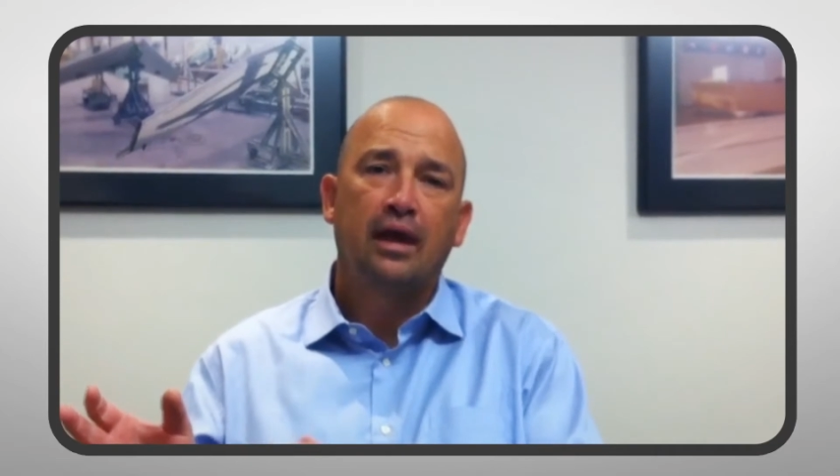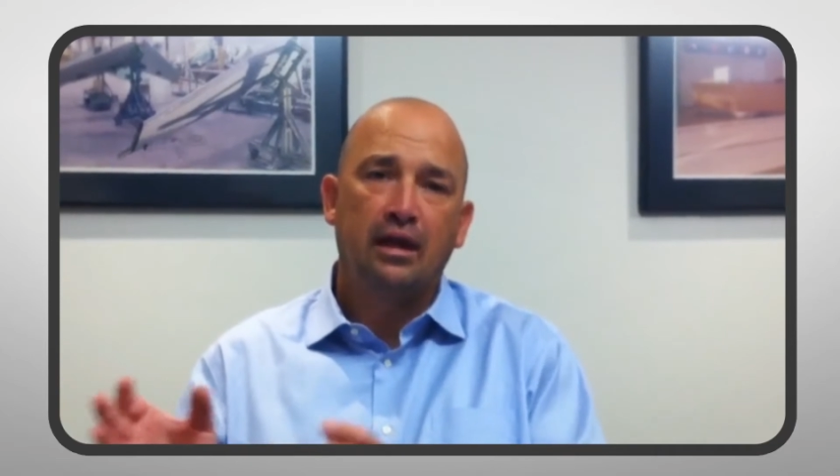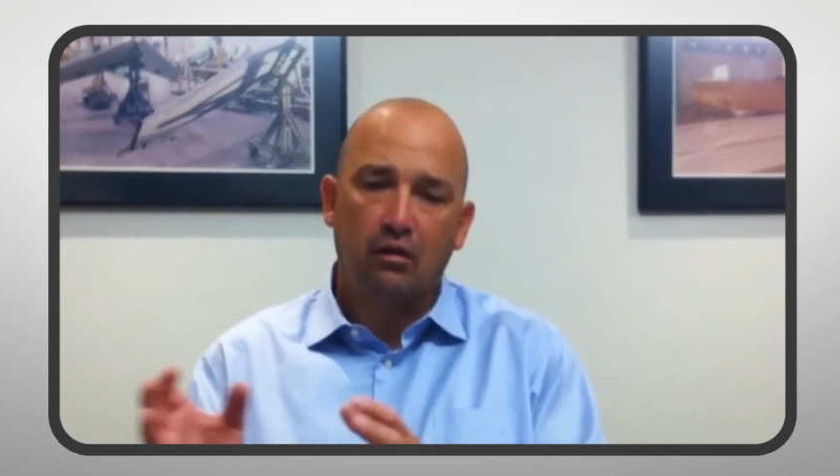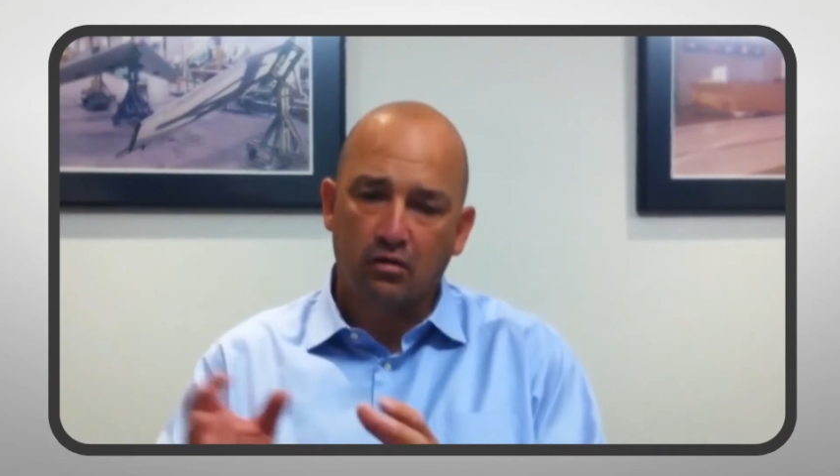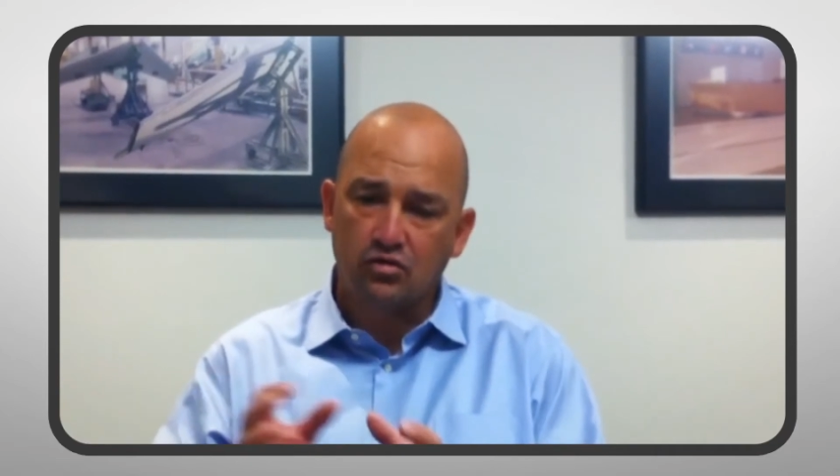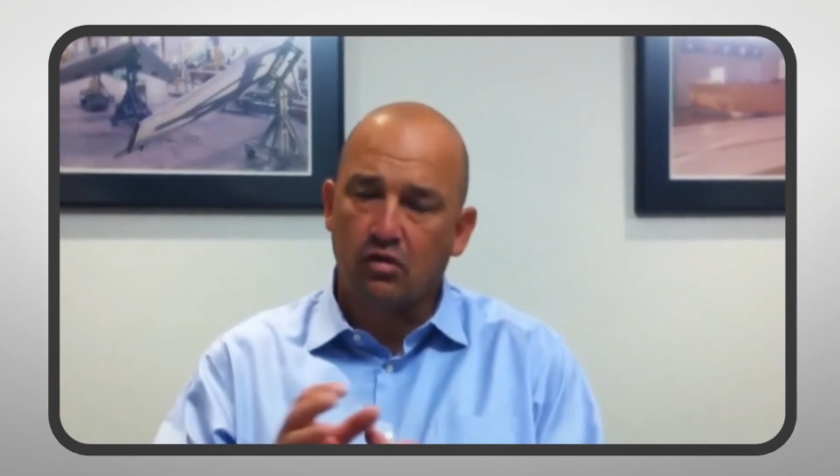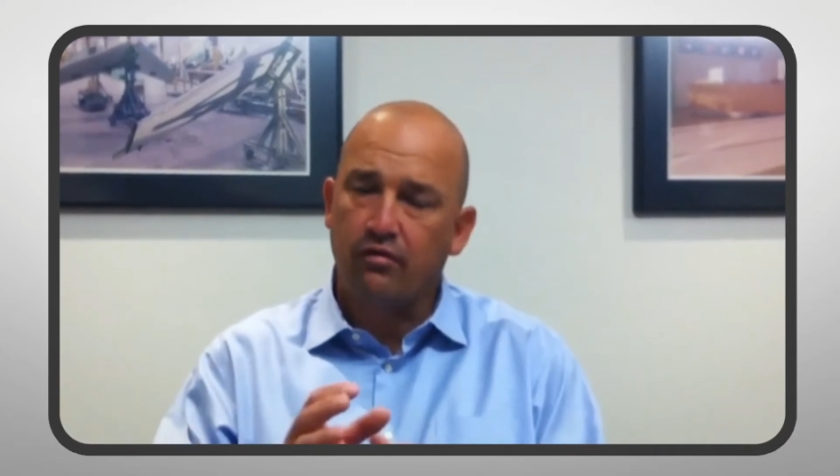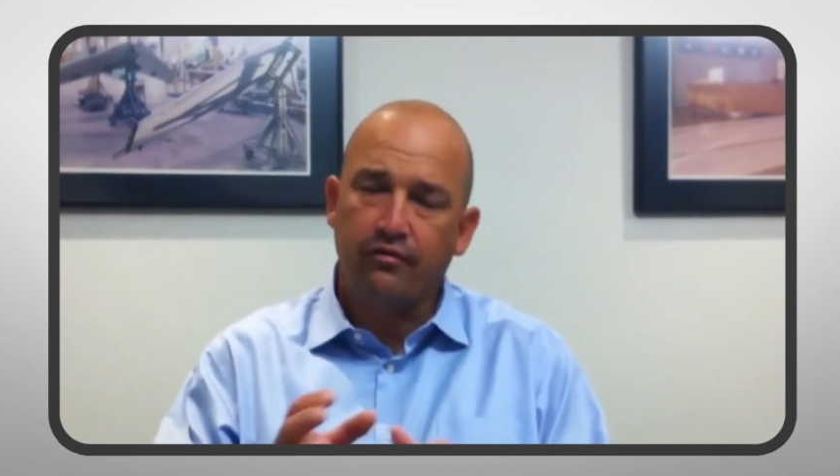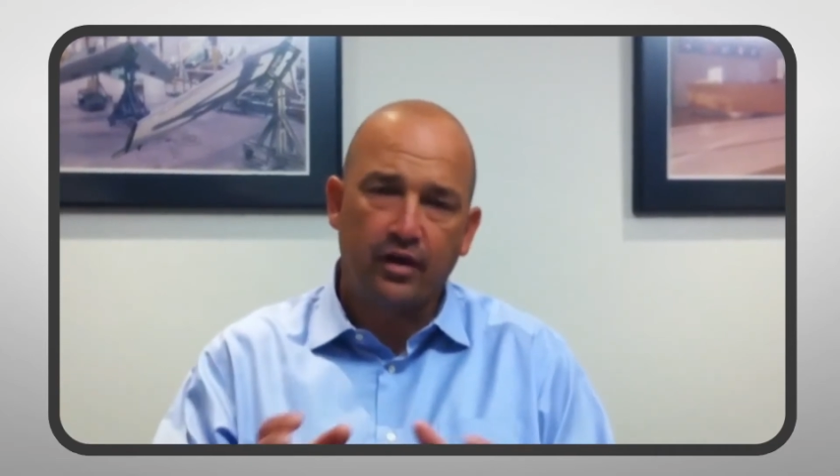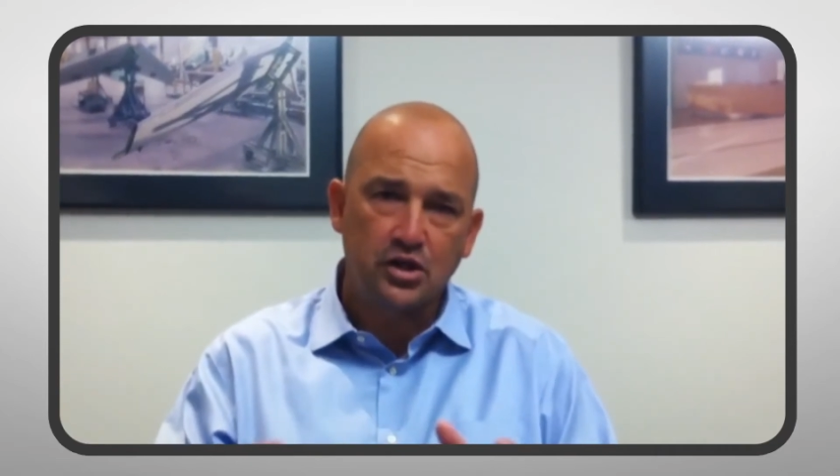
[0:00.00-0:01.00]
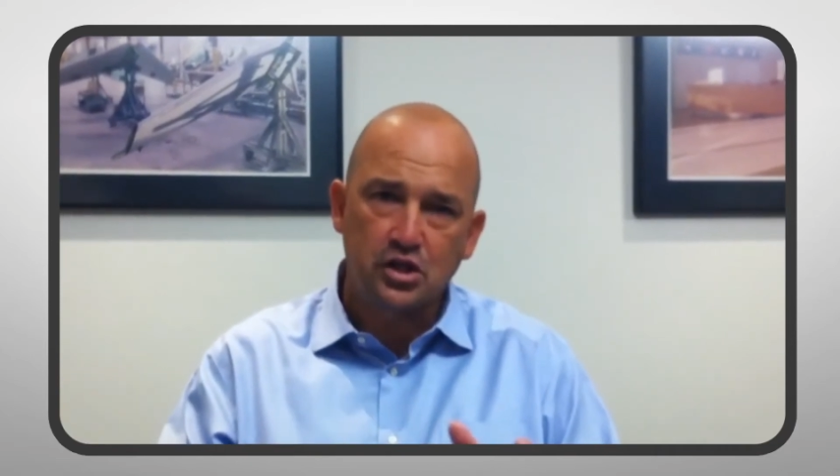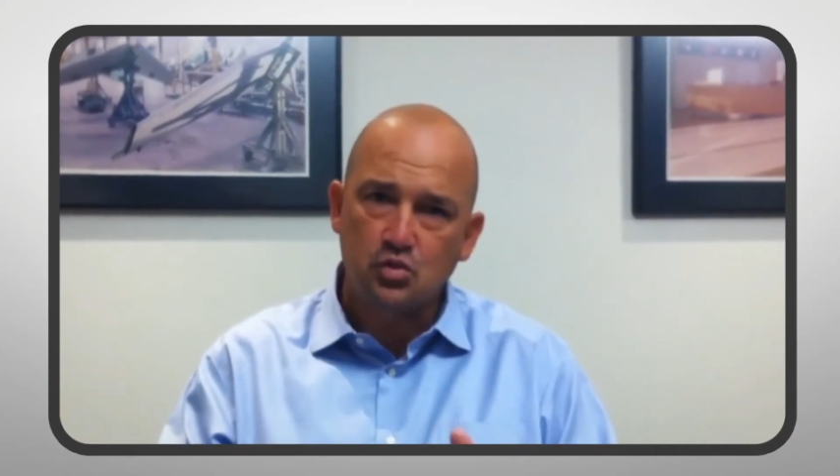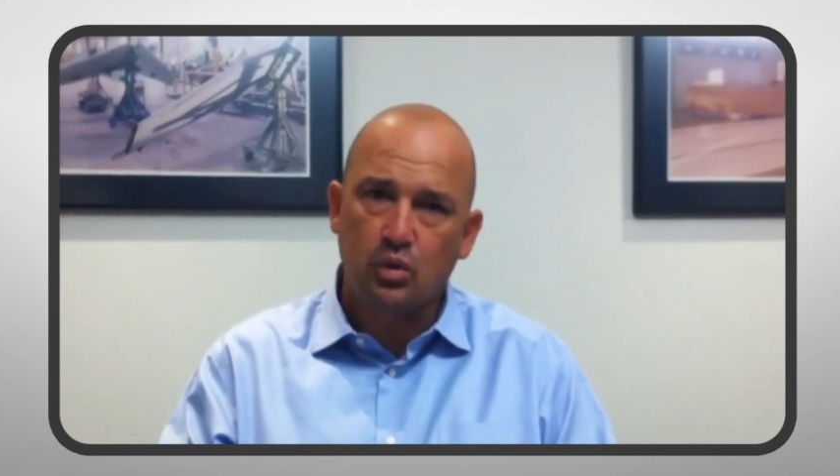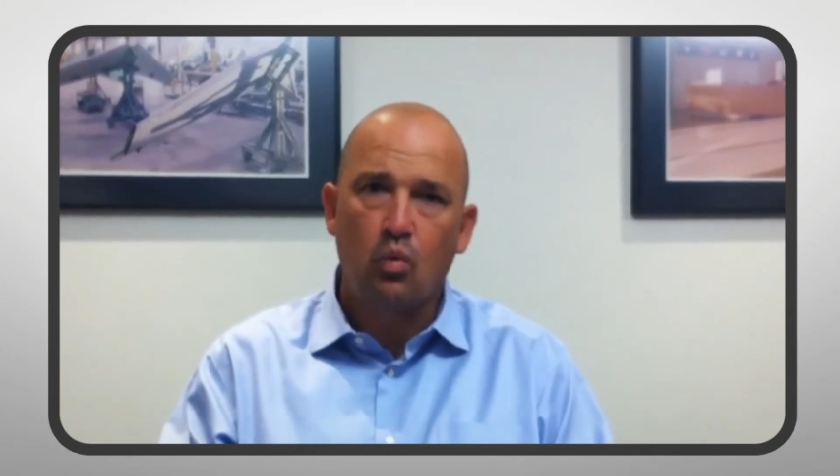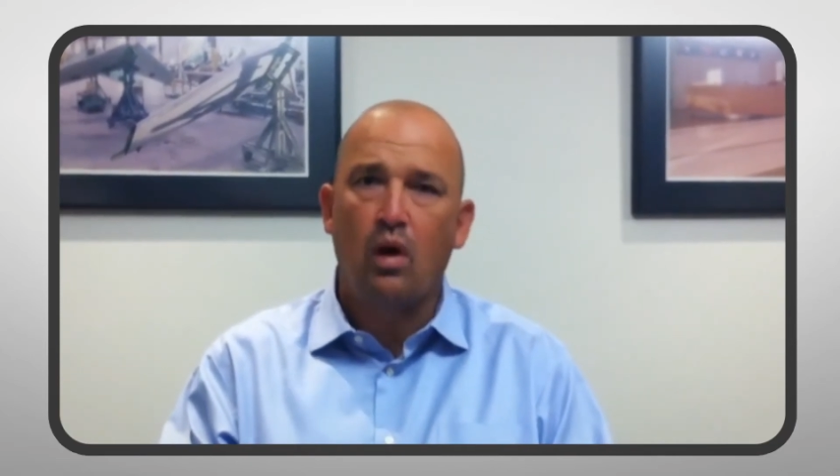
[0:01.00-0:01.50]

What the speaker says: and here's all the functions